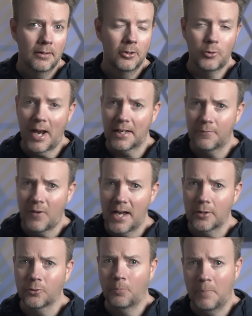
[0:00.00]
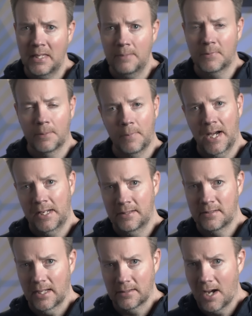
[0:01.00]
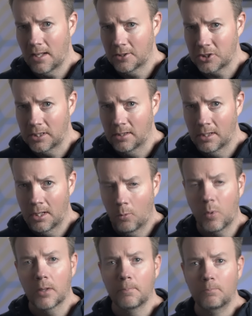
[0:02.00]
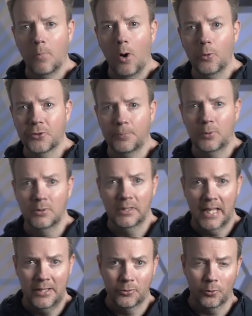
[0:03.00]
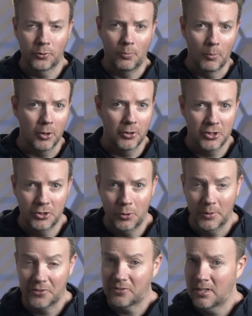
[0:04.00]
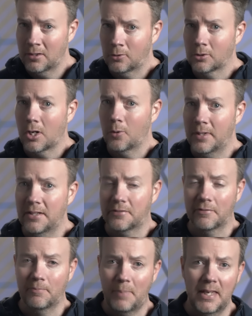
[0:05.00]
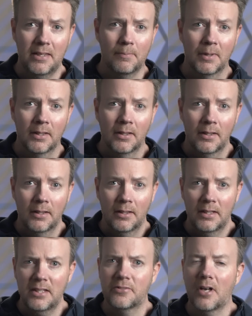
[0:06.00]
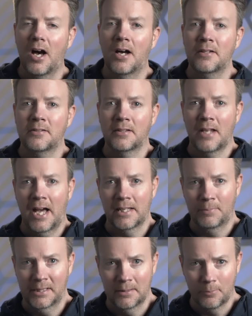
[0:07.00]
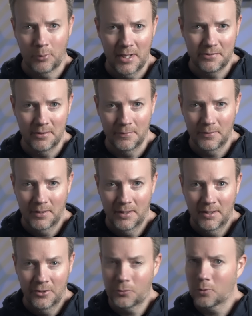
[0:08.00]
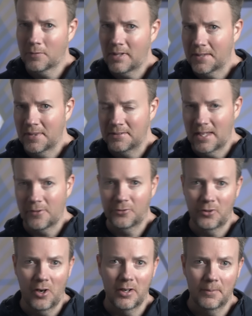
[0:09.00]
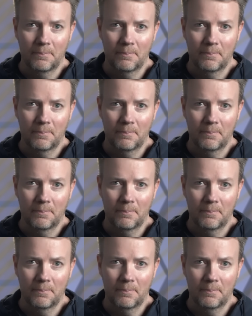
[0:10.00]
Dragonfire's beam combining technology, where multiple lasers merge into a single cohesive beam, is undeniably impressive, sort of like the Death Star.